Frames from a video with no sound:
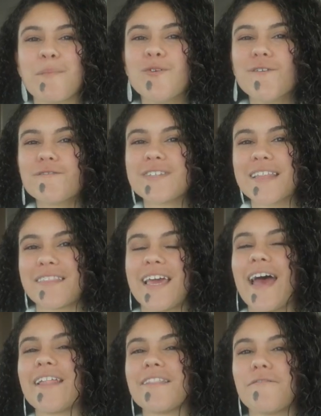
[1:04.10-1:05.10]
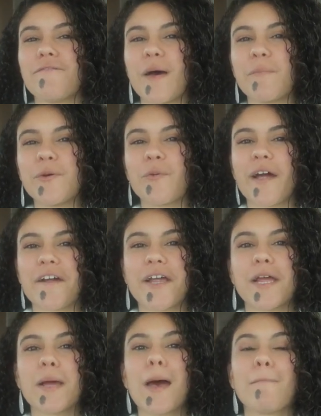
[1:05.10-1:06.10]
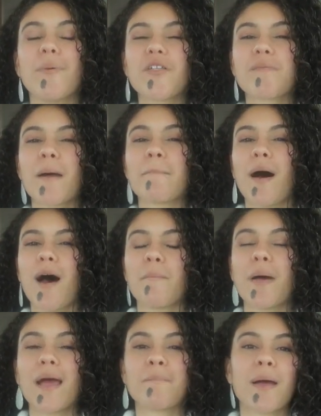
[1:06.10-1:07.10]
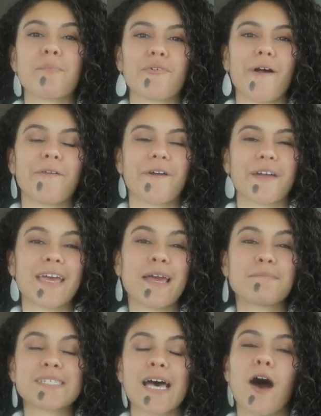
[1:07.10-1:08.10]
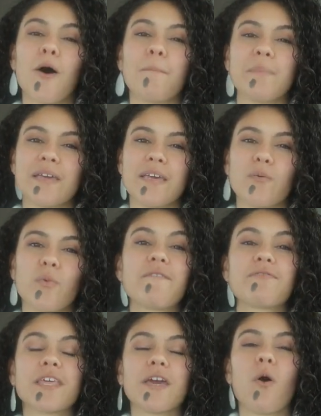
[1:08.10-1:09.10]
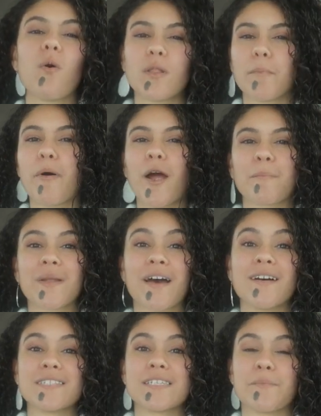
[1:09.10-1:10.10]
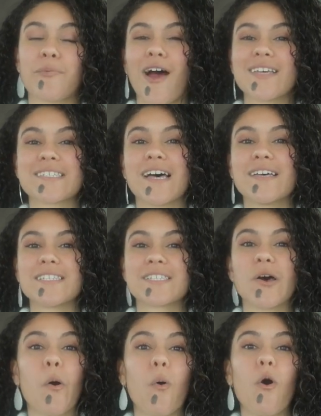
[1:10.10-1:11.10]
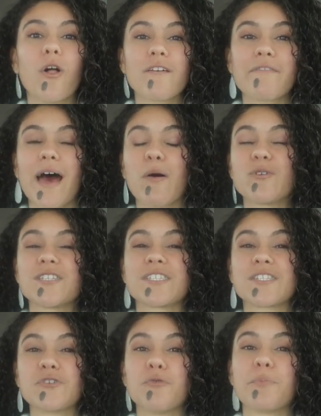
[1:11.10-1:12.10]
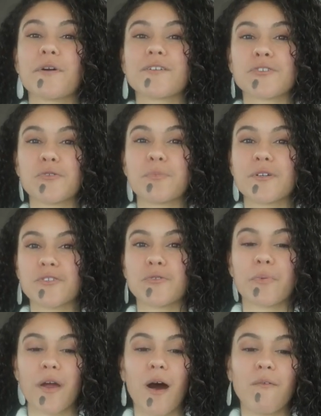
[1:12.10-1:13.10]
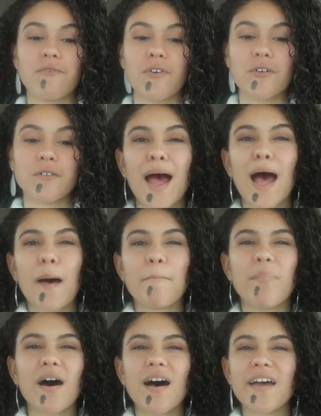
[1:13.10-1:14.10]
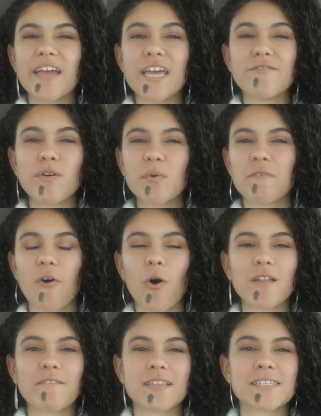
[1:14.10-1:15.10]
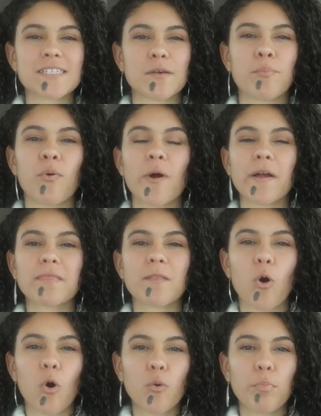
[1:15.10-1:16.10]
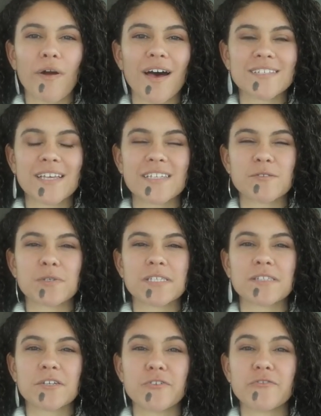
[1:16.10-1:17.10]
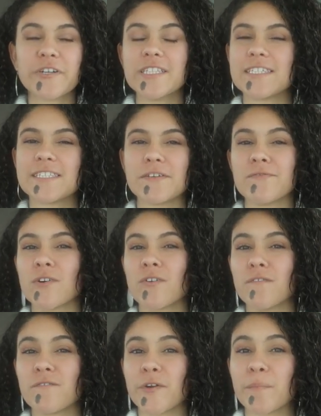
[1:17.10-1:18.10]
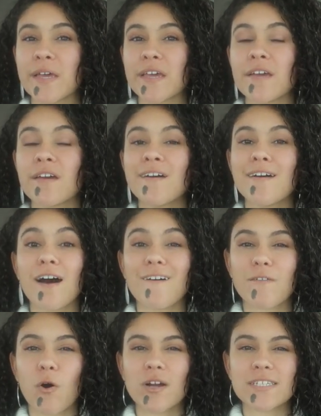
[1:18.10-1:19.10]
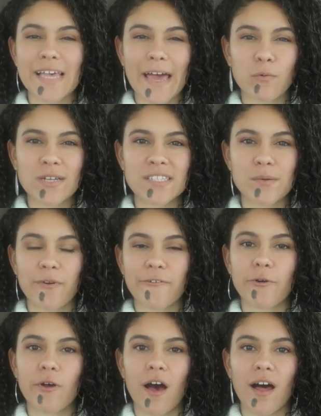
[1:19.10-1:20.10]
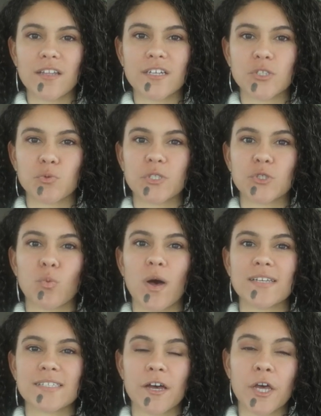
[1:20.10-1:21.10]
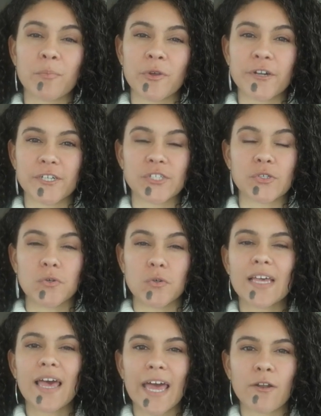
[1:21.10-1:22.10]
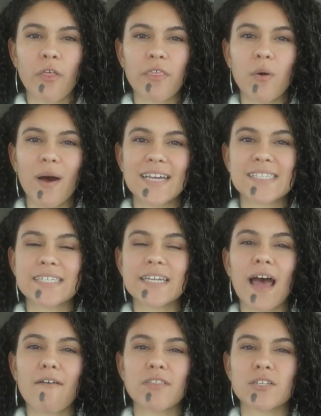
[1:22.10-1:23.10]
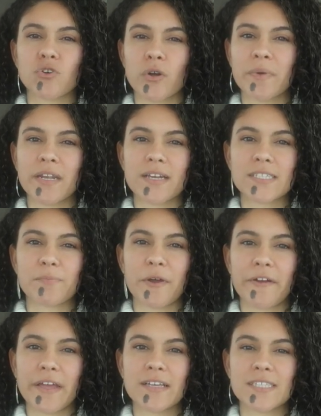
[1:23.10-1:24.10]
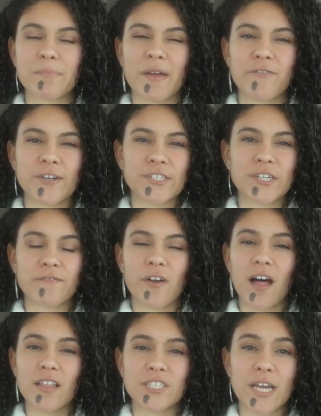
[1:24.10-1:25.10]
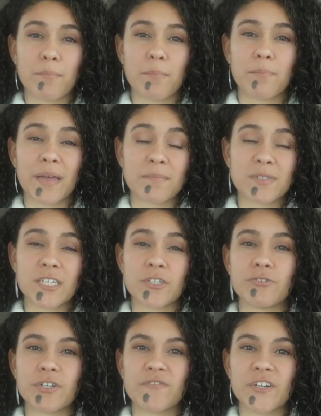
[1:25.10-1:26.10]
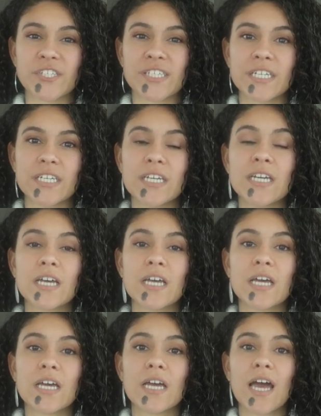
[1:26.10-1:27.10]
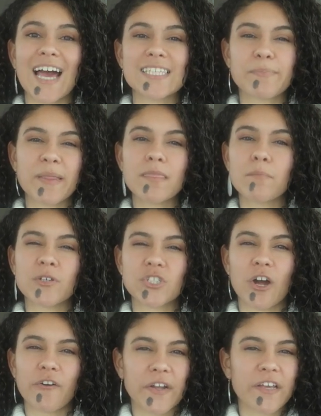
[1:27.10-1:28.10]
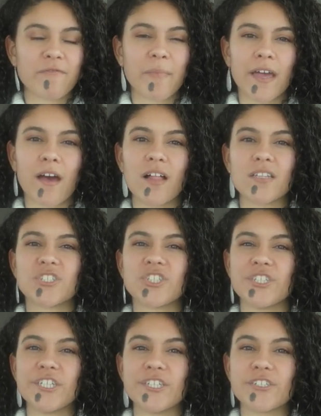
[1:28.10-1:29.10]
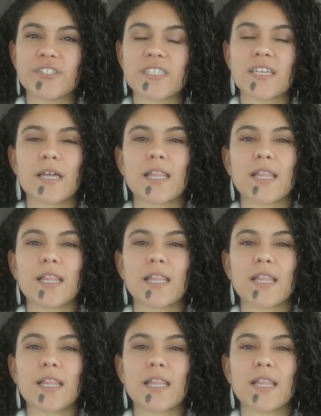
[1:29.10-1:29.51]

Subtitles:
moved at the end of February, both my mom and my brother came to help me with the whole apartment hunting process. So all of that was super helpful. But even with all of this support, the whole process was still really difficult for me. Of course, I went to Baruch College, which was a commuter school. And although I did have the dorming experience my first year of college at Binghamton University, I spent the majority of my college years